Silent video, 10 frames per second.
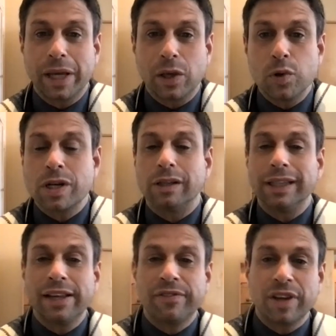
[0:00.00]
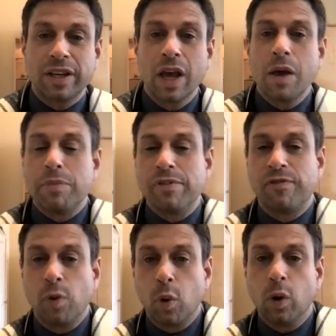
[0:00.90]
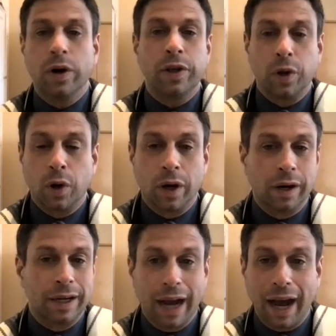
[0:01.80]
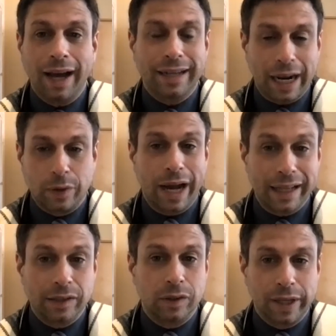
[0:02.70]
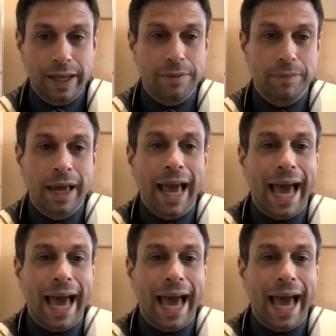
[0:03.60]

You shall leave it before your God, Adonai Elohim,